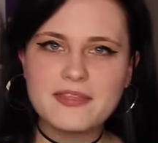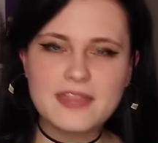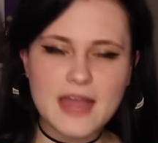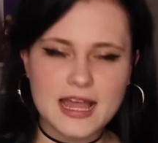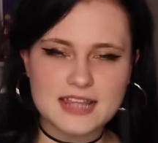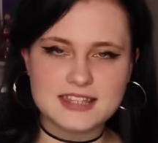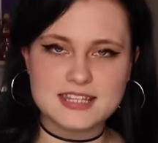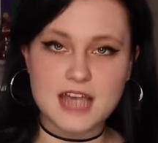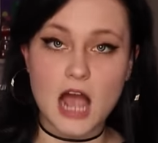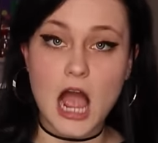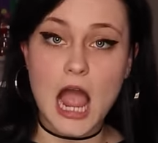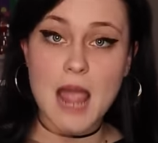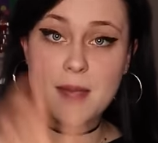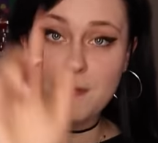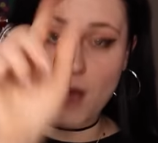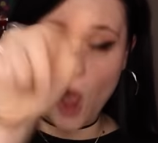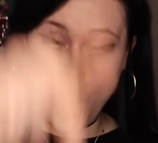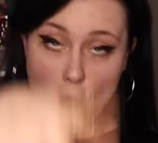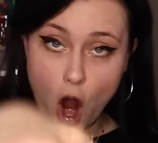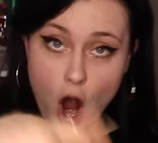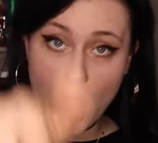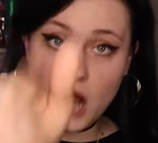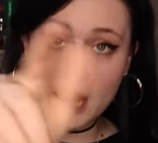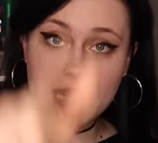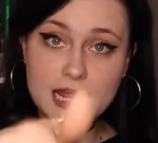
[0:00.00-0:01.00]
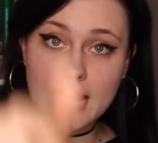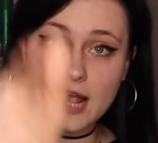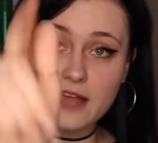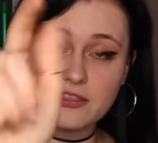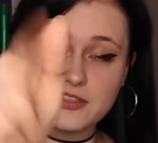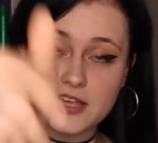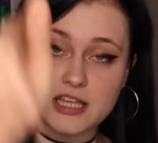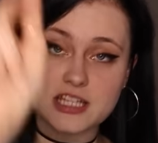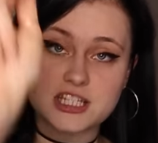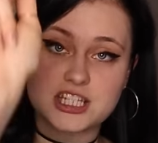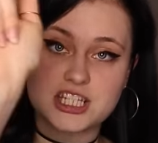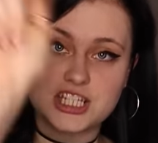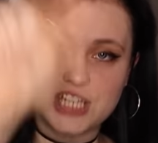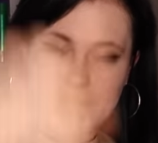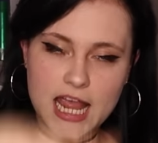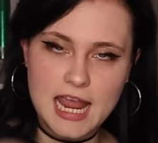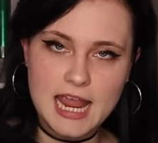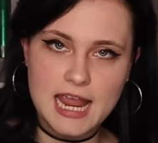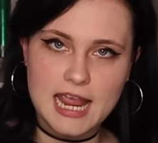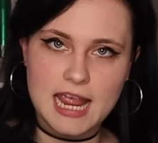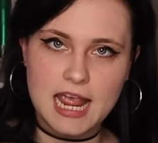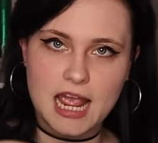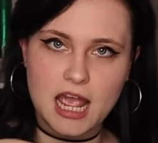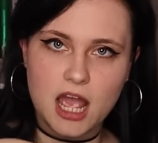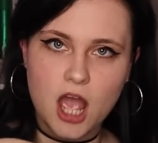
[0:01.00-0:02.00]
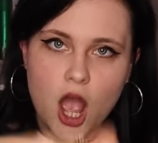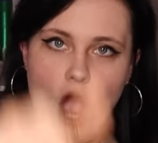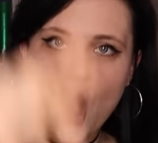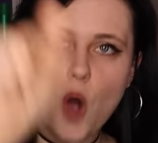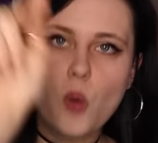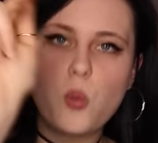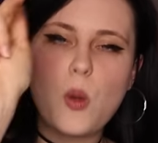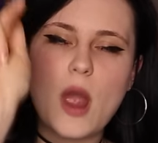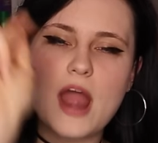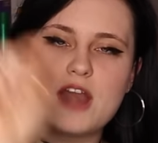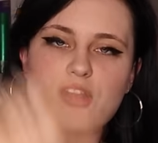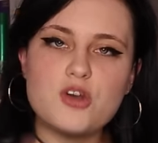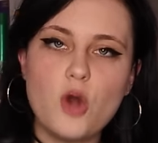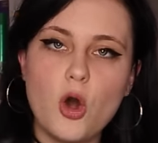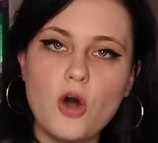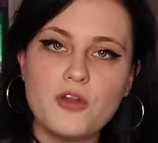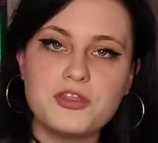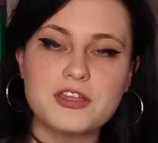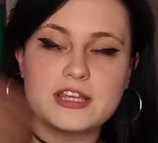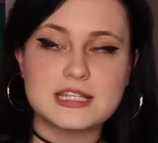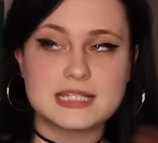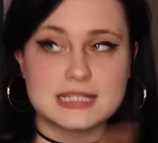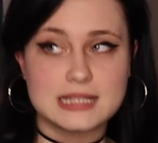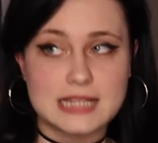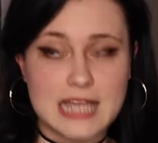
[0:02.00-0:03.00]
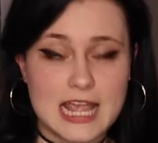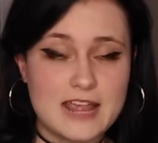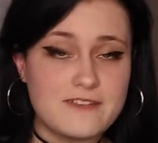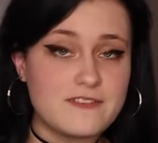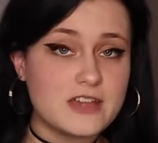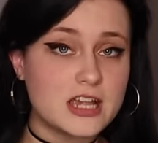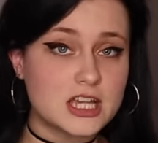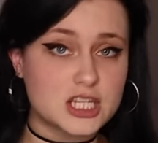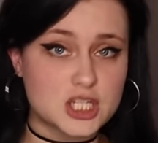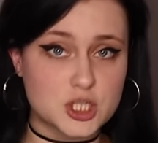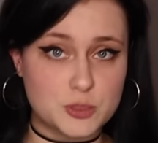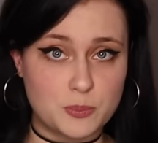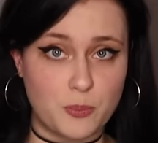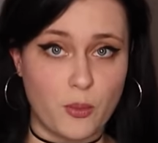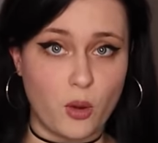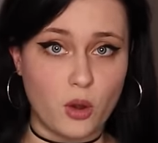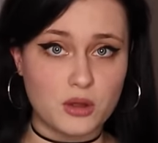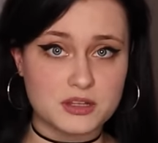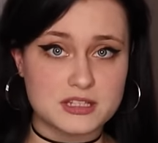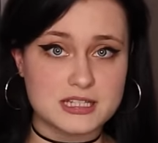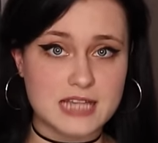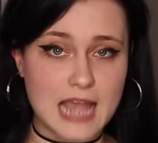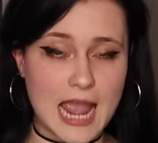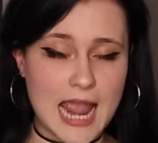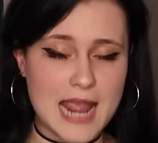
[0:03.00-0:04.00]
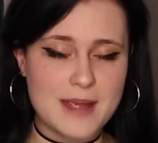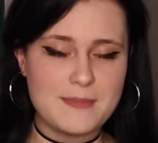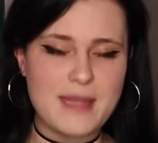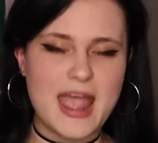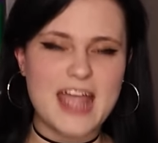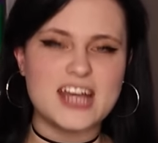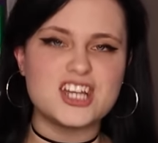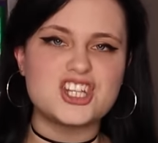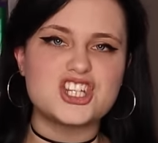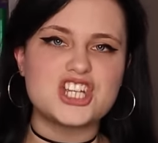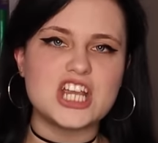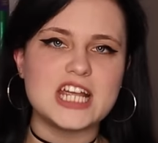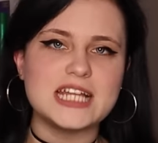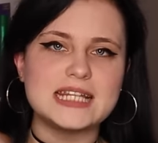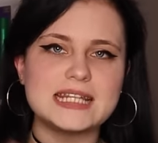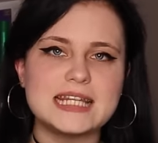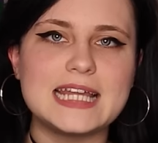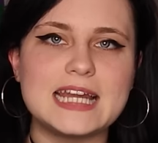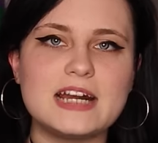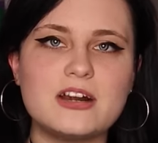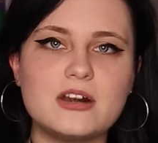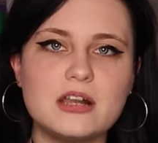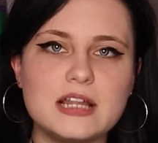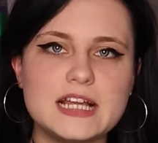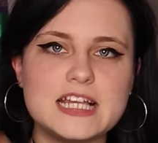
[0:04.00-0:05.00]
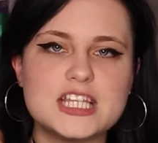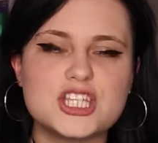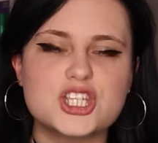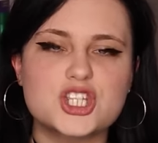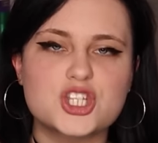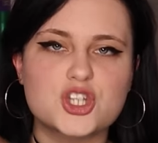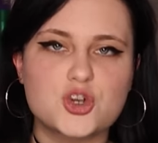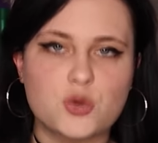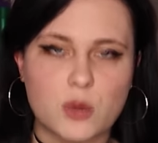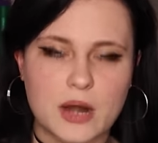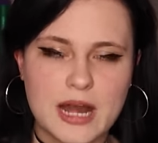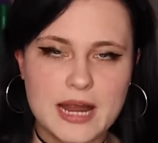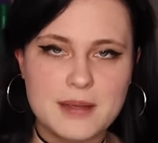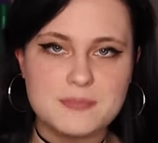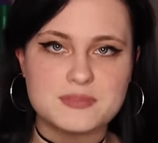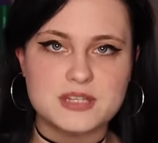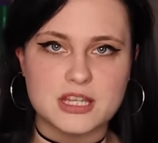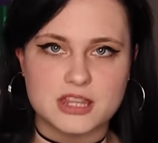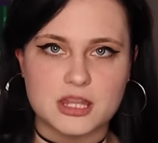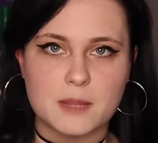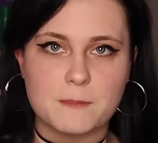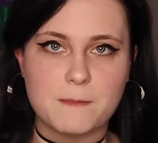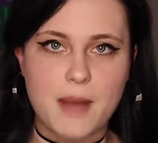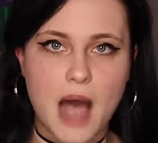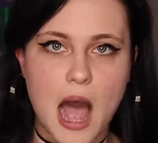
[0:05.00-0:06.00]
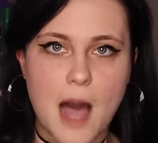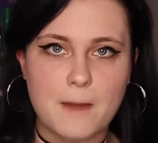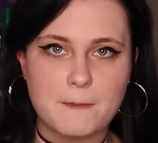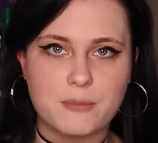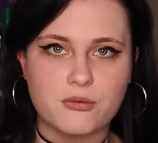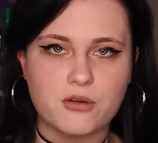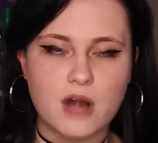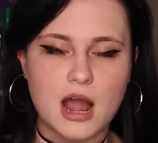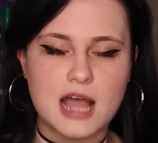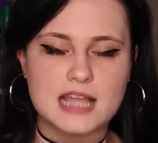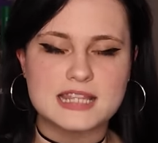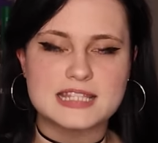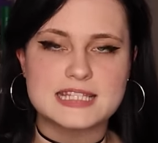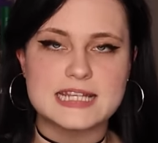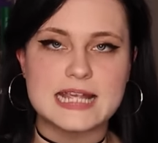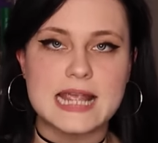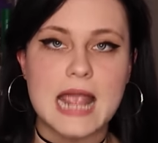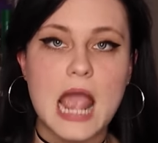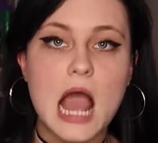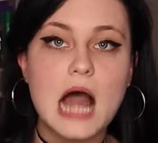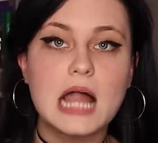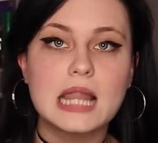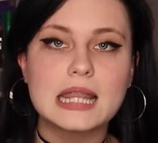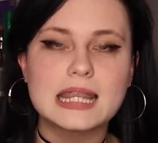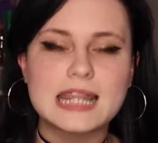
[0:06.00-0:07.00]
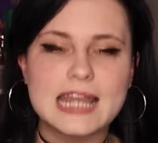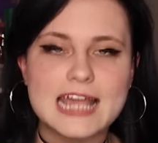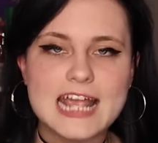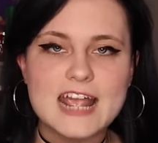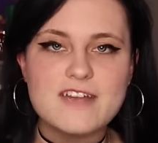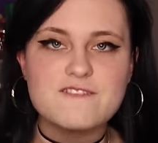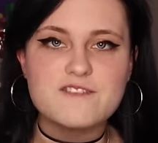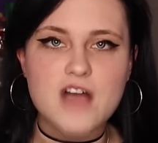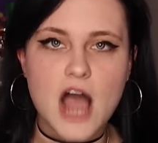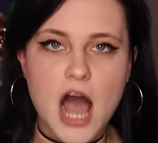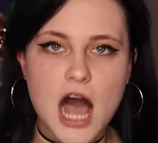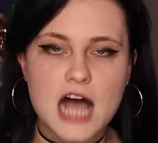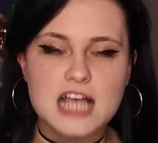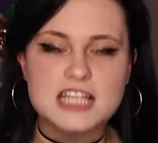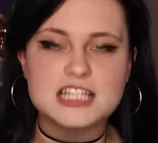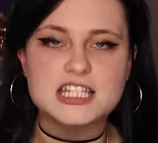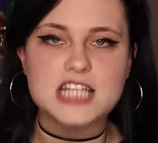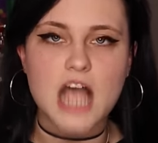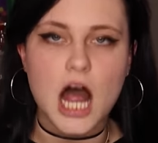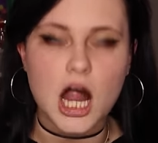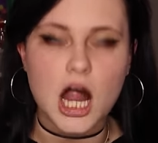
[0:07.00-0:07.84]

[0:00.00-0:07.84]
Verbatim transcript: that time earlier this year when North is leaving a sports game and she literally screams at the paparazzi, leave us